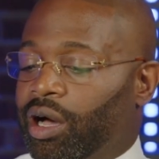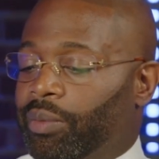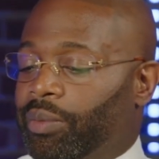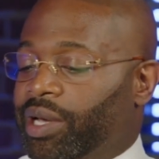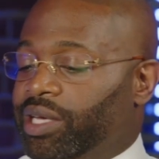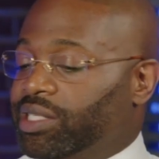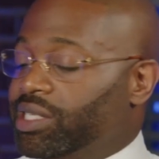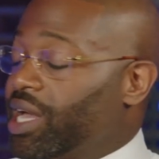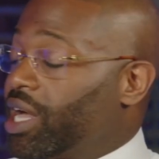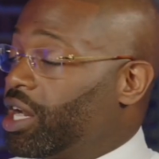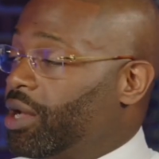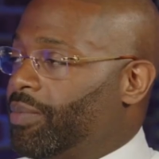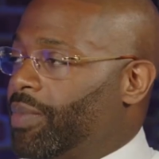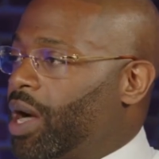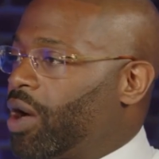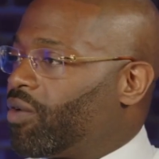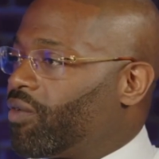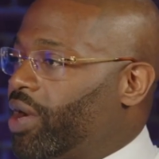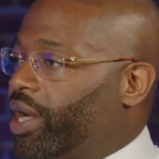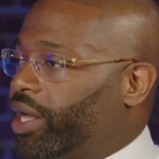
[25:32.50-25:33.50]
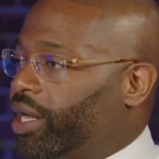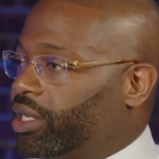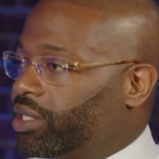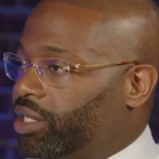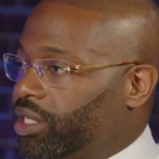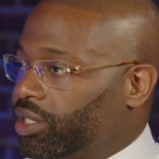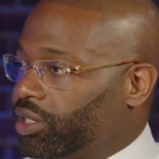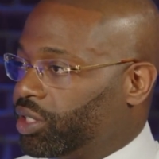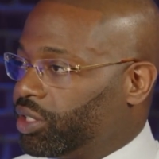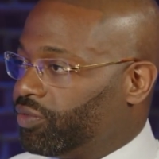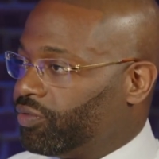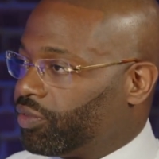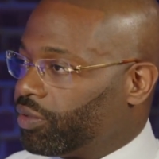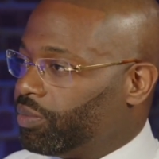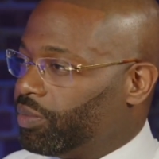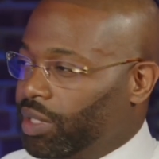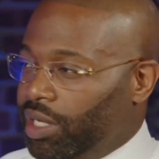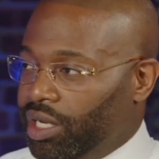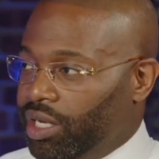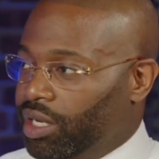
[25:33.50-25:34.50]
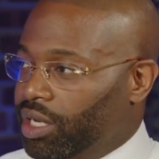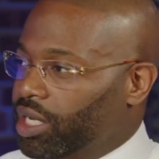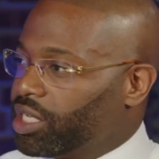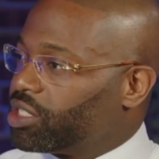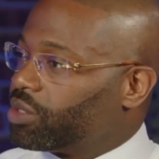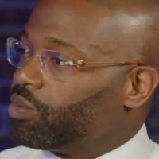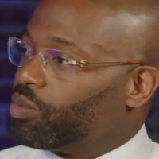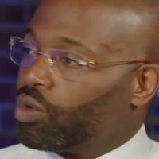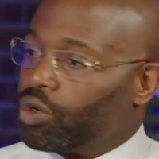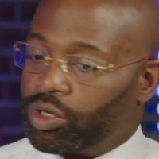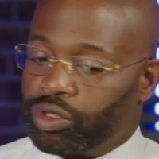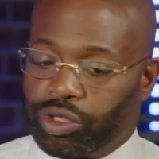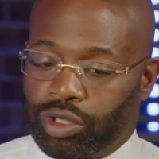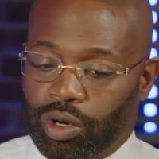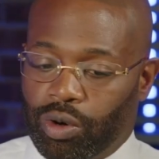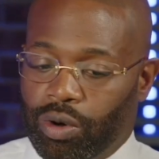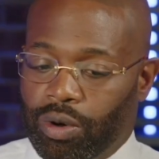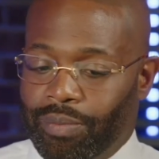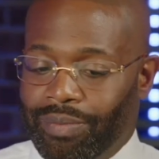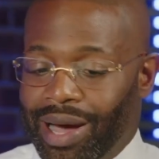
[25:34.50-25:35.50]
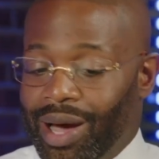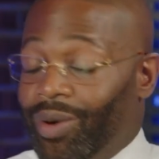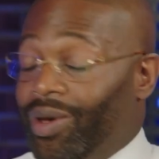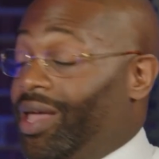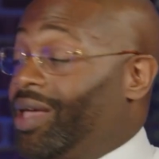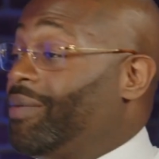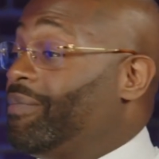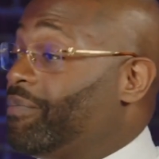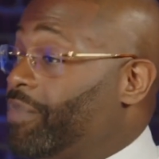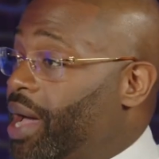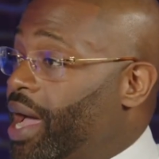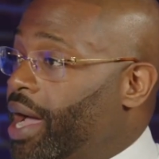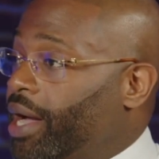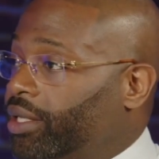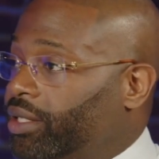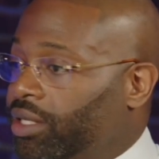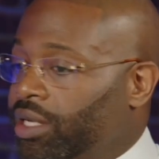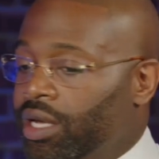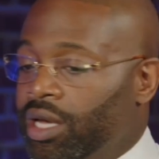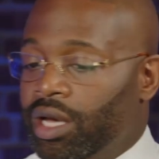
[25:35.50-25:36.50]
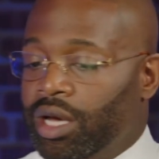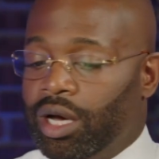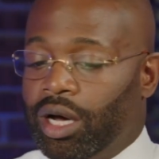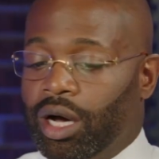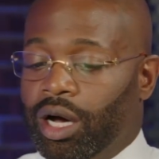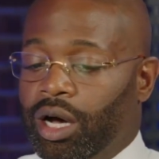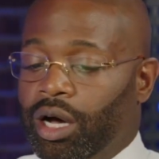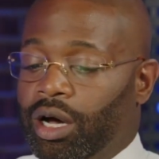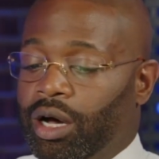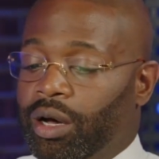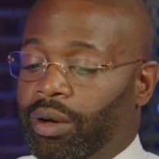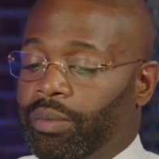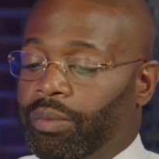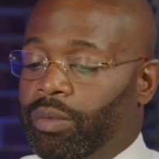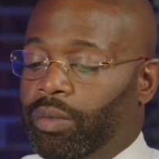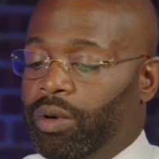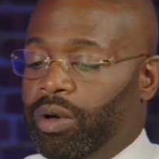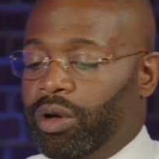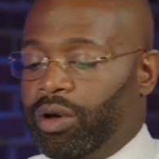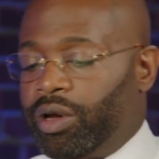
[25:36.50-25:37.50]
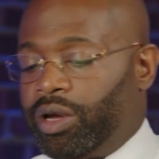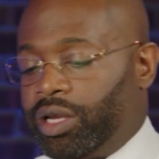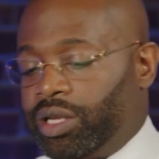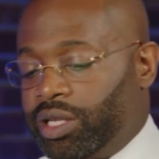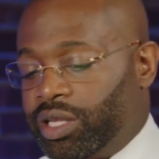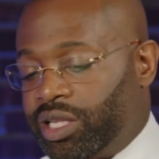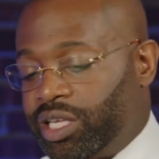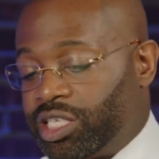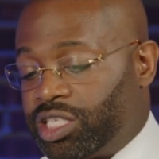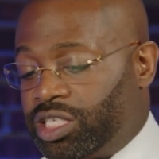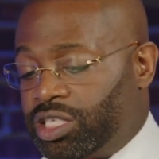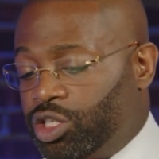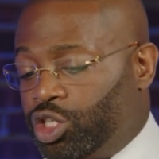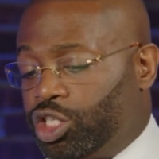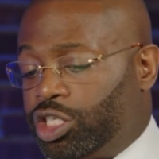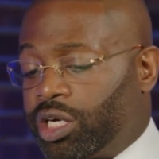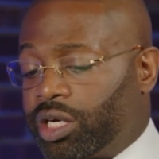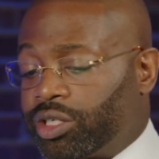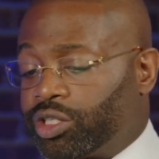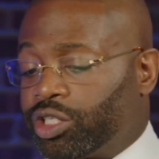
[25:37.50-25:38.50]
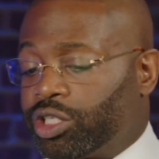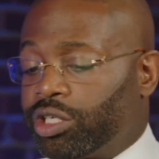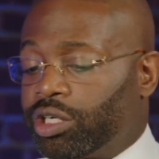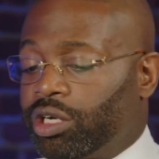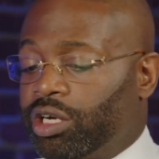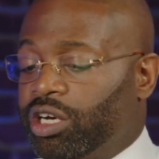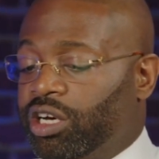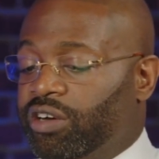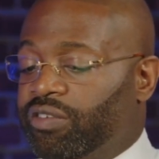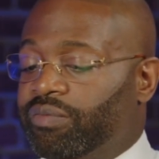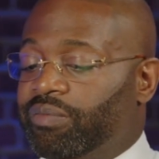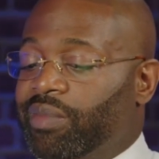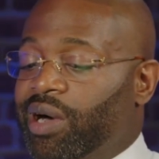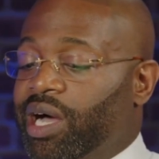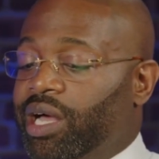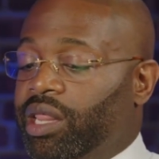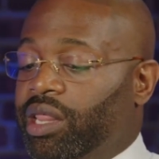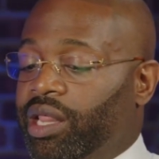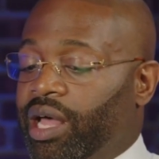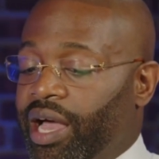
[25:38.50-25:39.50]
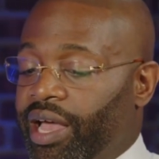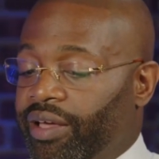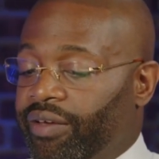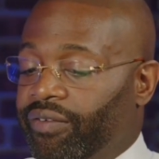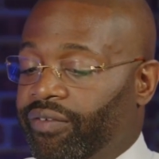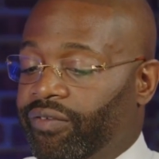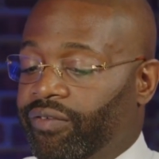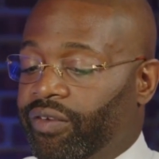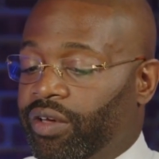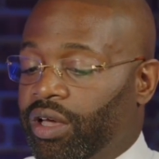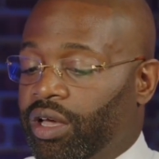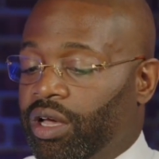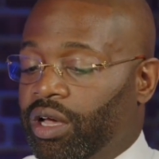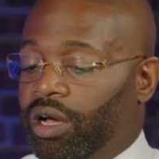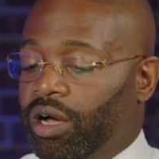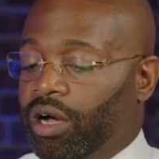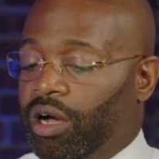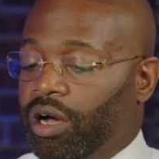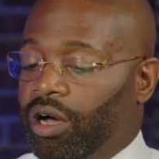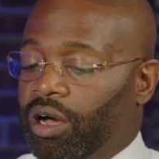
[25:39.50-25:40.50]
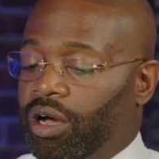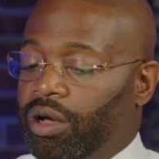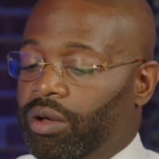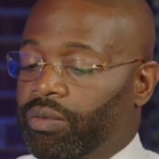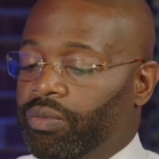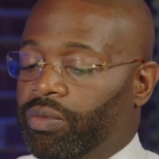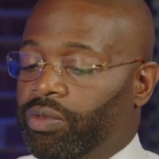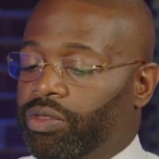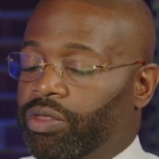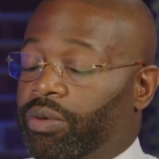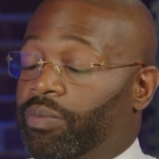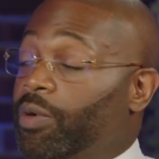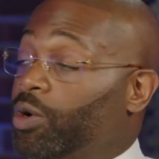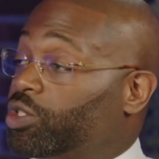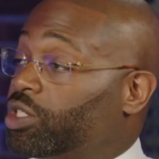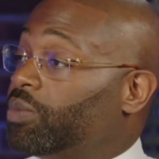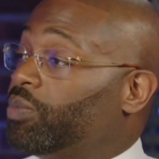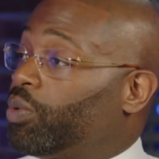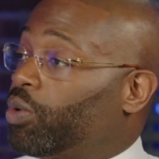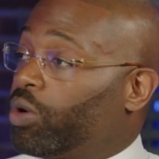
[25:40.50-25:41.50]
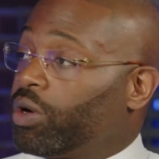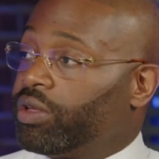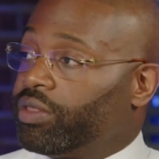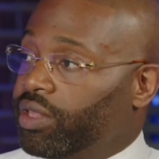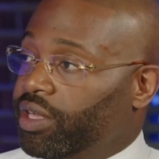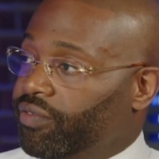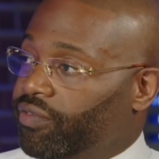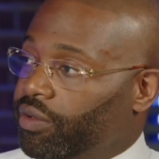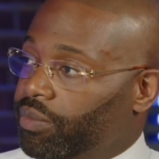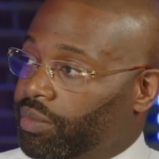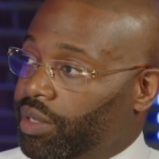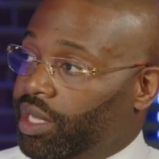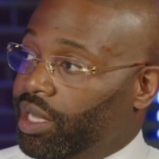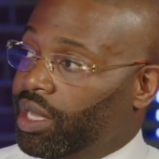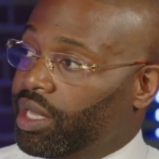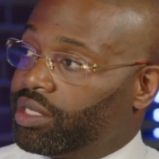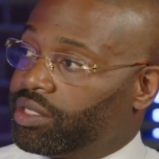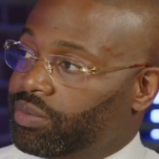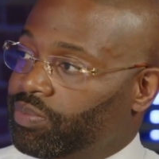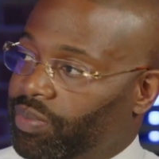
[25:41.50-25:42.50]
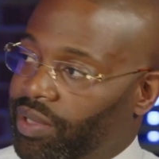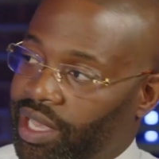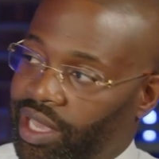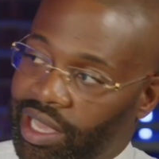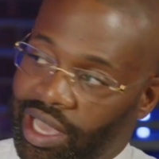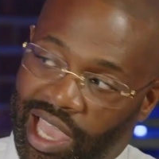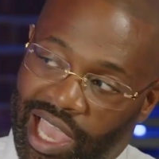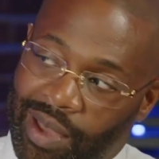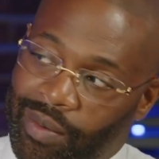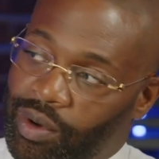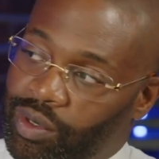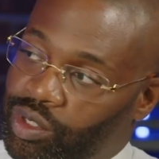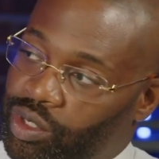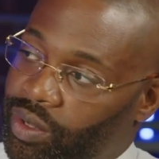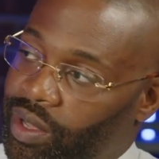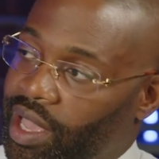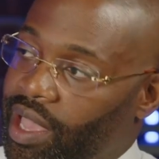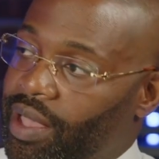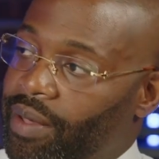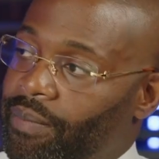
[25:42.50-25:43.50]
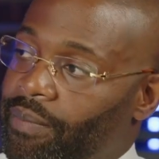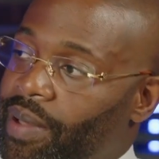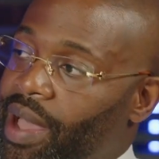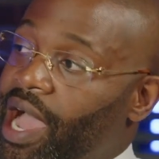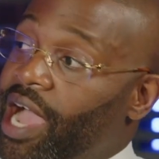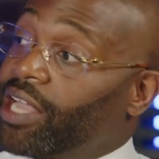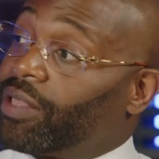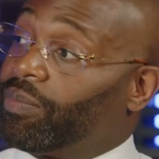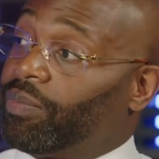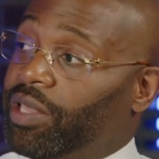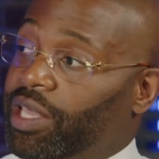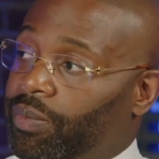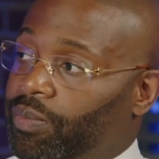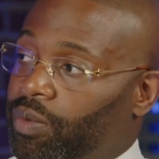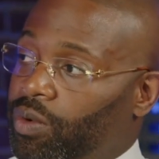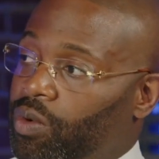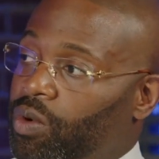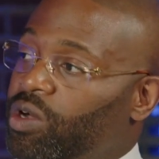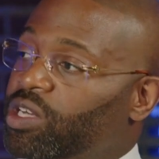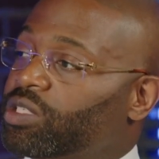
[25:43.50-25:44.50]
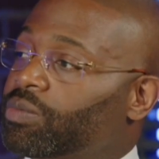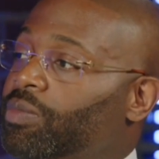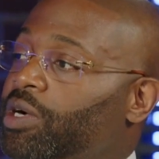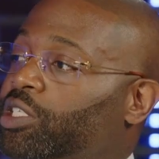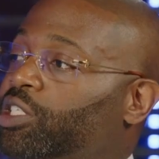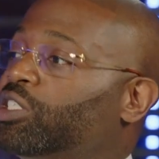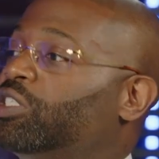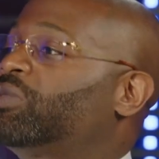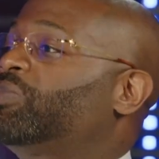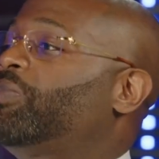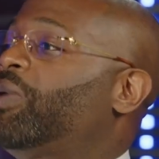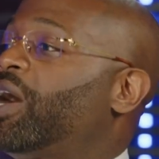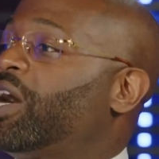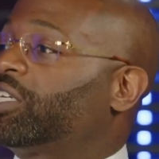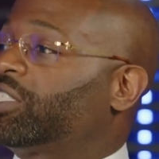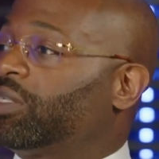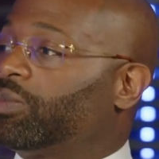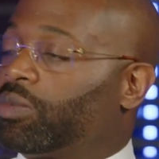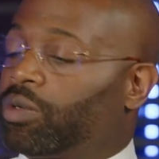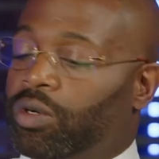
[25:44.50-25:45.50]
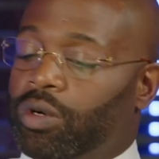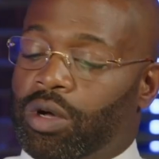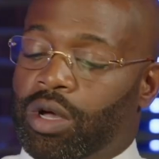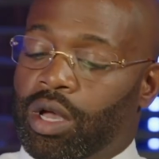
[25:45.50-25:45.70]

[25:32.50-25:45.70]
It's not about recognition for me. It's more so about impact. In this juncture of my life, the most important thing for me is being able to impact people as much as possible.